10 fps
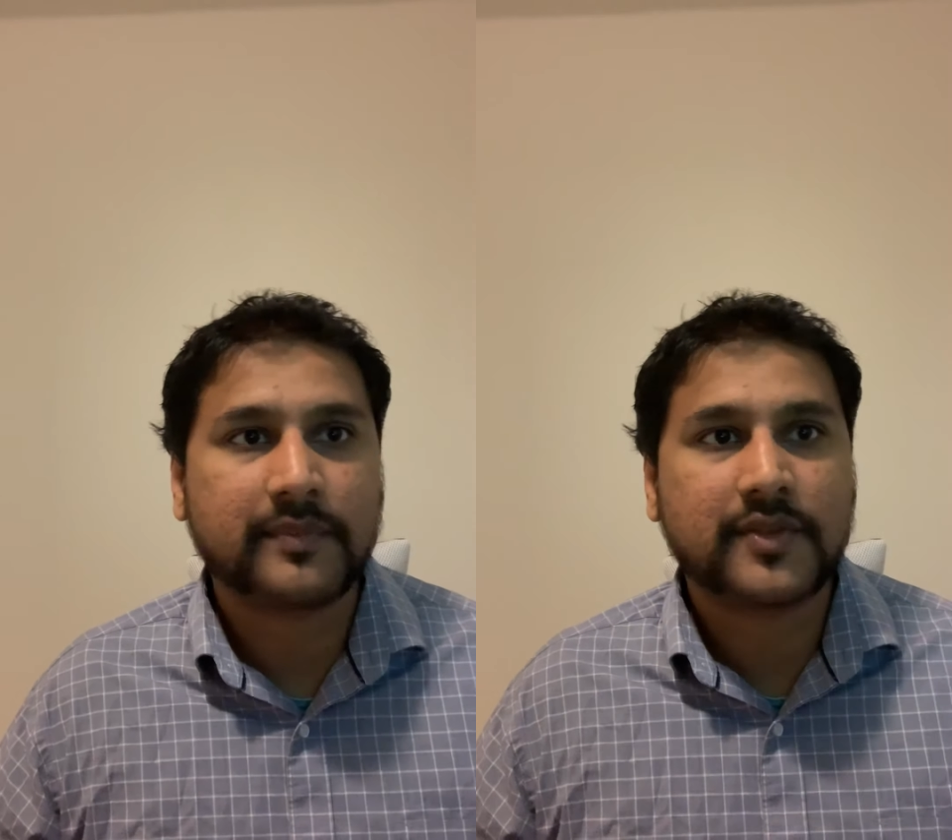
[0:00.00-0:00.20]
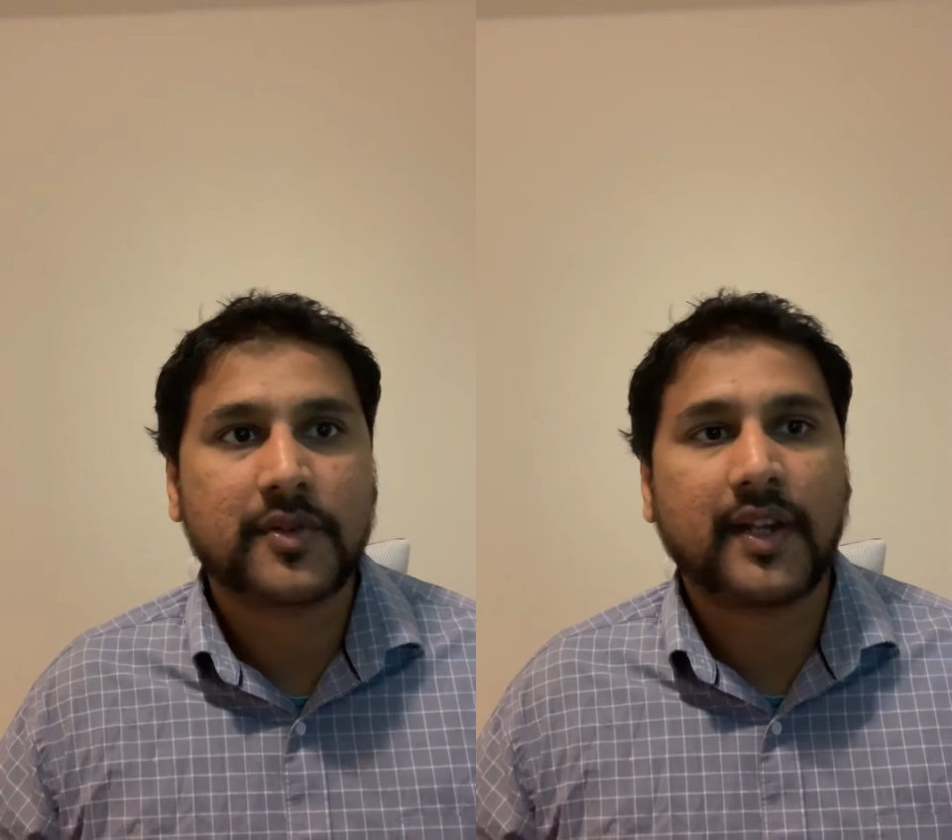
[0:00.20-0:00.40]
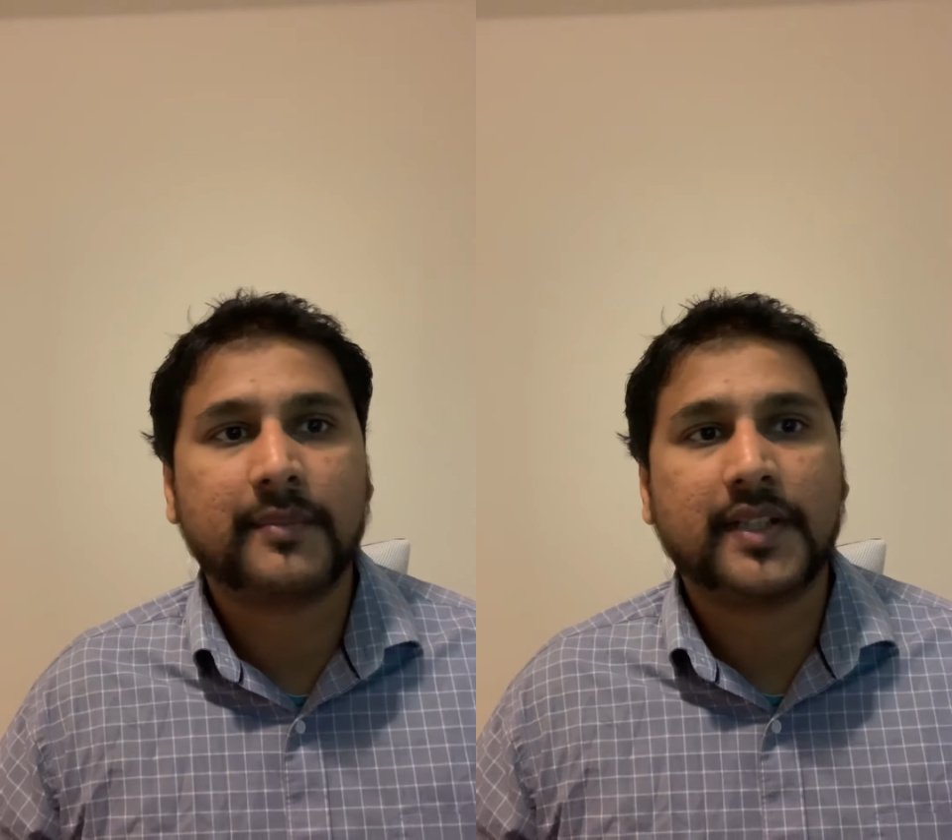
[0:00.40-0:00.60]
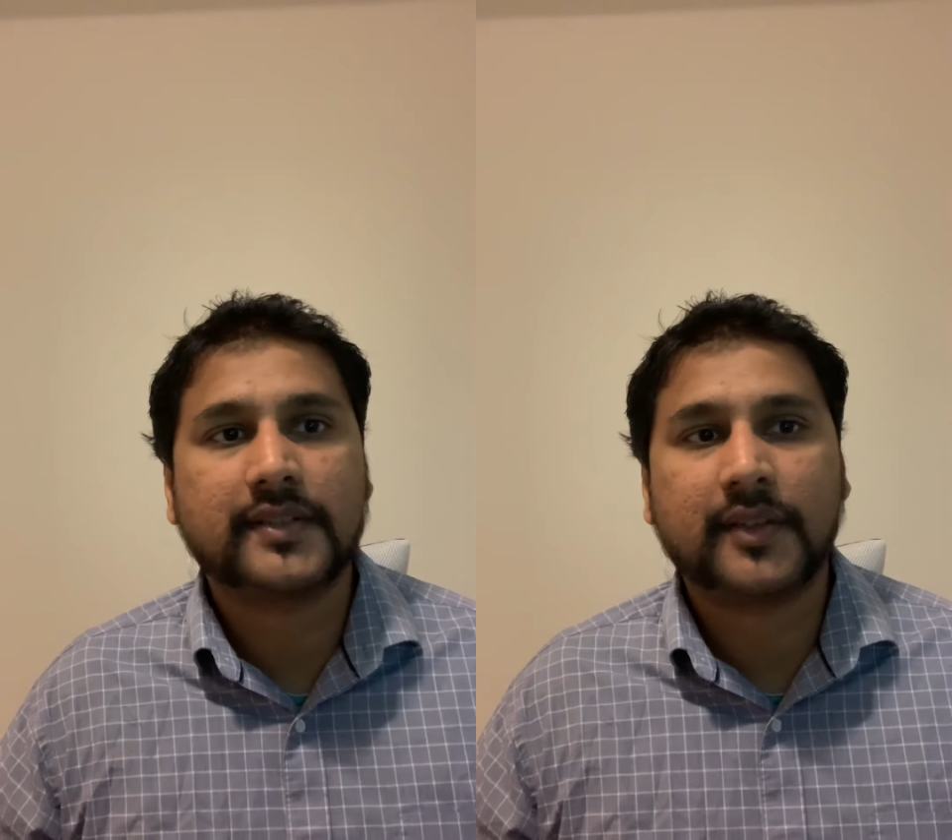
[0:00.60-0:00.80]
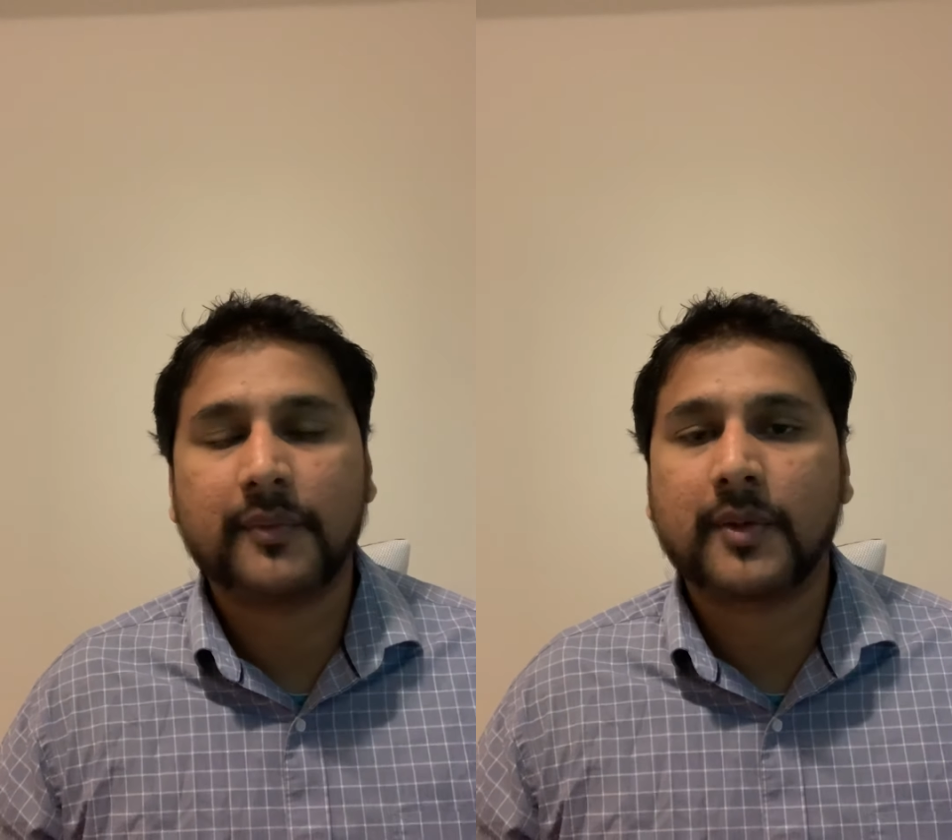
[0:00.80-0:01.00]
should have been a
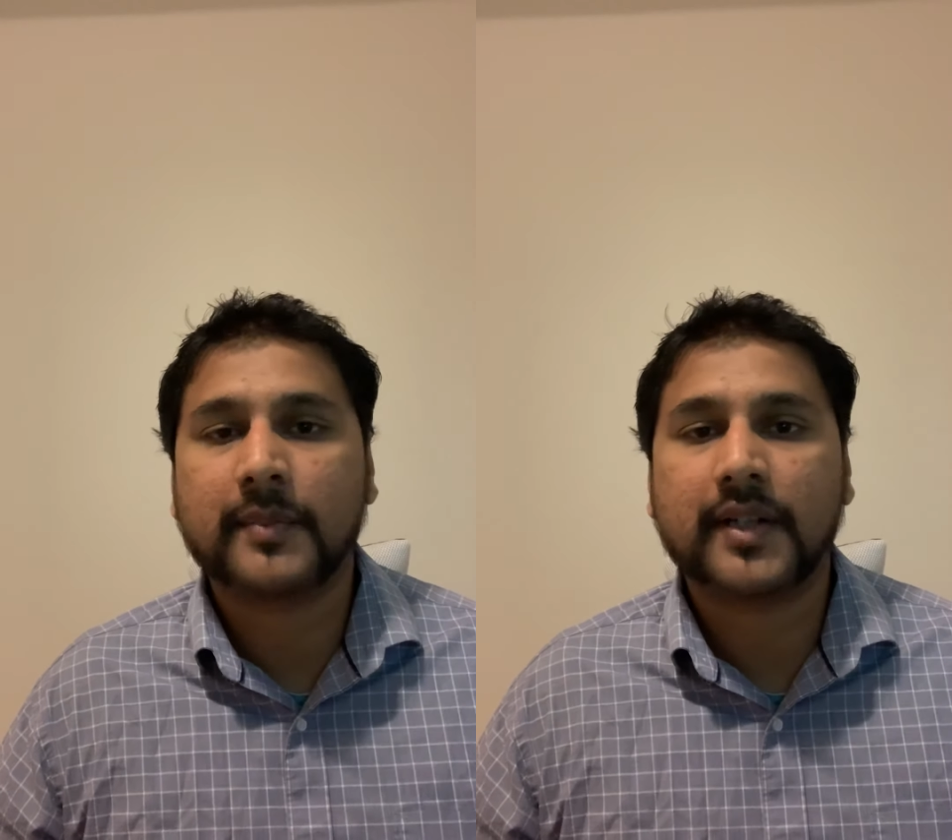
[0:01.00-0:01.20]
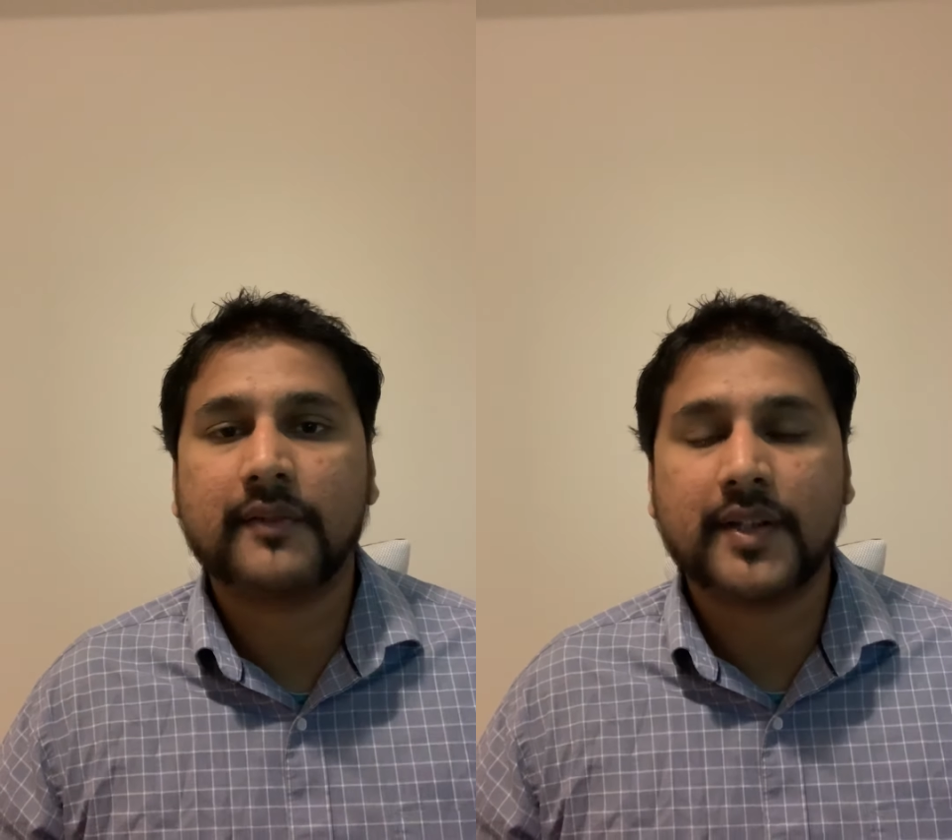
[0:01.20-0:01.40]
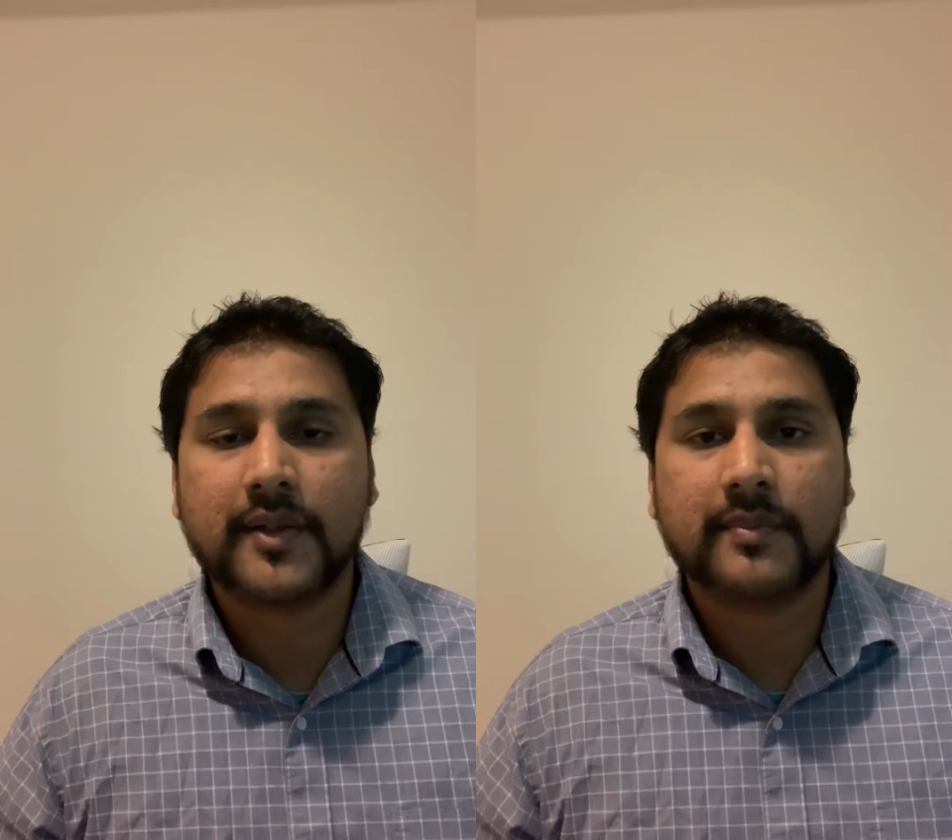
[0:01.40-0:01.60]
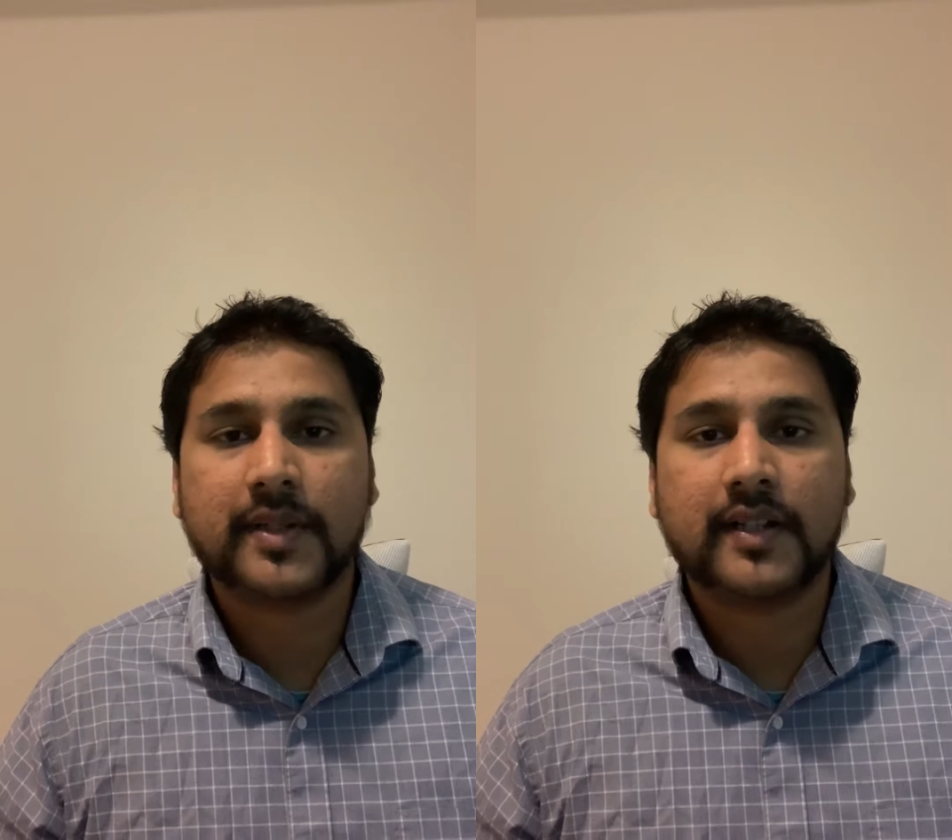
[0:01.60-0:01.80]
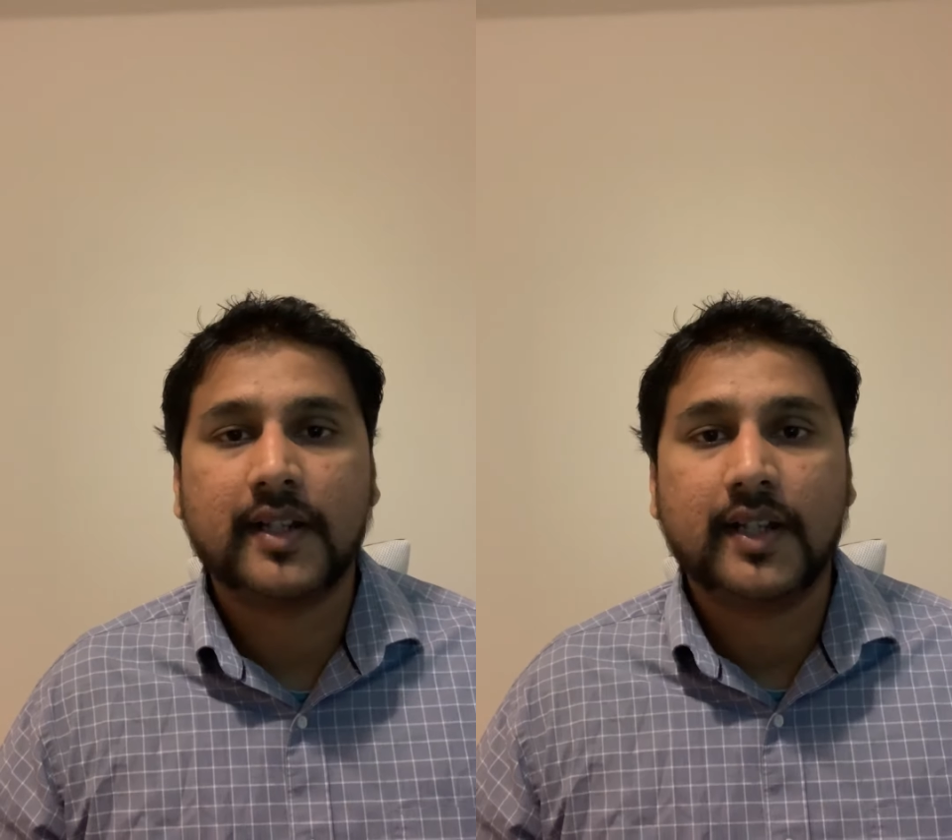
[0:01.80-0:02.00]
3 to 4 minute video, but